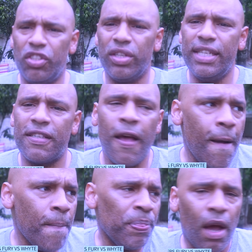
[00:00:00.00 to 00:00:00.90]
the treats.
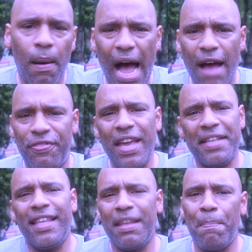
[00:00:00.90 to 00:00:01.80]
I
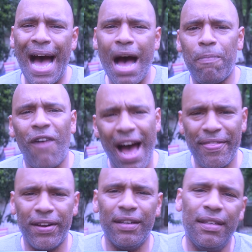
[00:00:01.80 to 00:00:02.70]
think that the Bob
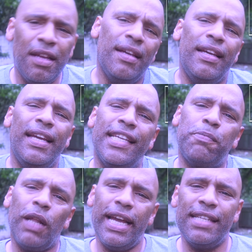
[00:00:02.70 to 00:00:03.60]
father
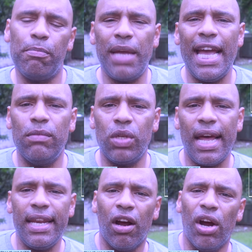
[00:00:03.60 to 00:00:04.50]
is playing some games with
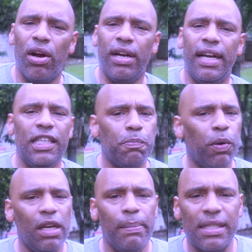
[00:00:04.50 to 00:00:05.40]
Eddie Hearn, and he's
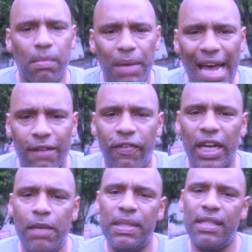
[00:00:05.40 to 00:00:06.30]
putting him in some kind of
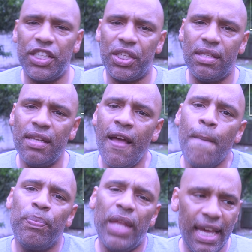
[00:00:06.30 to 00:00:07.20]
funny position
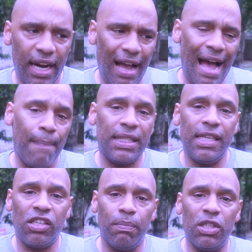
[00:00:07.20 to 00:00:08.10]
in a
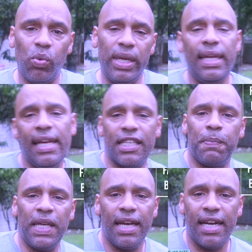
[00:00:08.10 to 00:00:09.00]
competition between
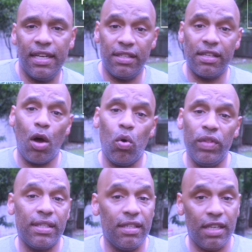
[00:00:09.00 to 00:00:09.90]
ESPN and
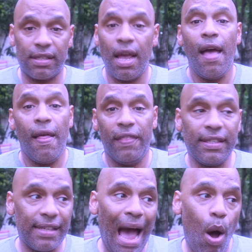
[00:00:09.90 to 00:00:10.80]
DAZN.
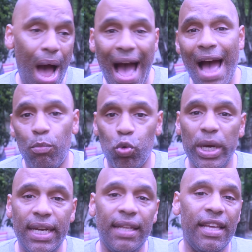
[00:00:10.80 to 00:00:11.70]
This is how I'm
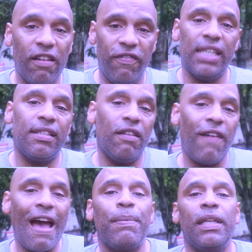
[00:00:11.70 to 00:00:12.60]
reading the events that have
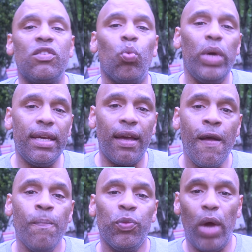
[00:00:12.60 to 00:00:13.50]
happened this week,
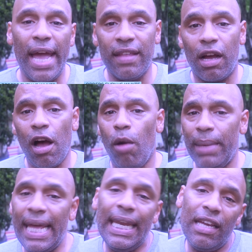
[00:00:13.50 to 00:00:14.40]
and the
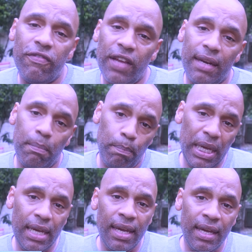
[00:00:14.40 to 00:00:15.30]
culminating event
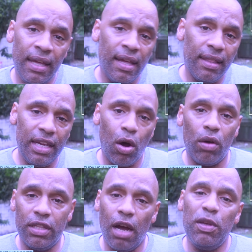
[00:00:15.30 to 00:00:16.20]
being the
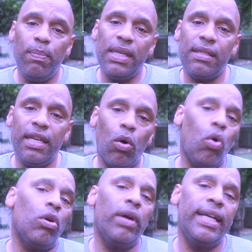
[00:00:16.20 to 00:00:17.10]
WBC
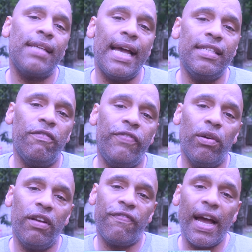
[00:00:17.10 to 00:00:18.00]
ordering Tyson
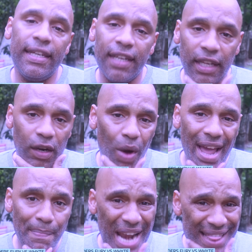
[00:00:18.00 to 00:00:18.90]
Fury to fight Dillian
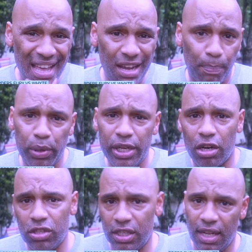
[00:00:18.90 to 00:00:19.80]
Whyte. But I think a
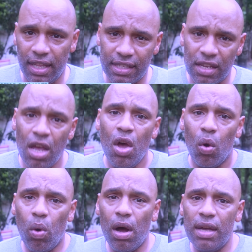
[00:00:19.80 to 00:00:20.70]
precursor to this
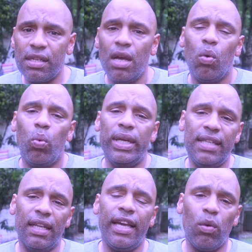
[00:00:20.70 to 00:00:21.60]
was when
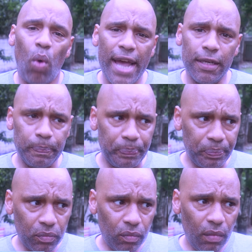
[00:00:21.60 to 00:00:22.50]
when Vasyl
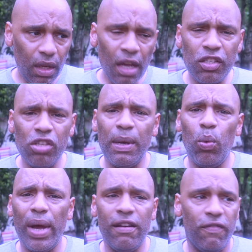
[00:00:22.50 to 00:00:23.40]

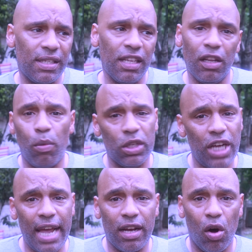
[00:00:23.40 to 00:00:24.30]

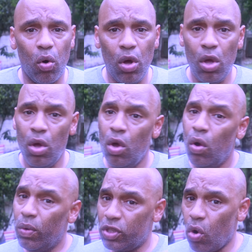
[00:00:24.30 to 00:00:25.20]
Lomachenko
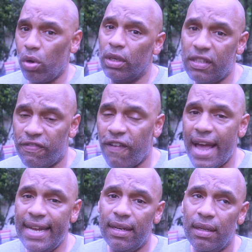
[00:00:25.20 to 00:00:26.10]
was ordered to
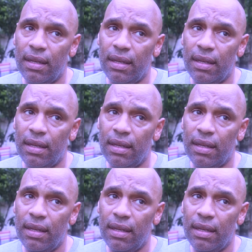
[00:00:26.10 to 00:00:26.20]
fight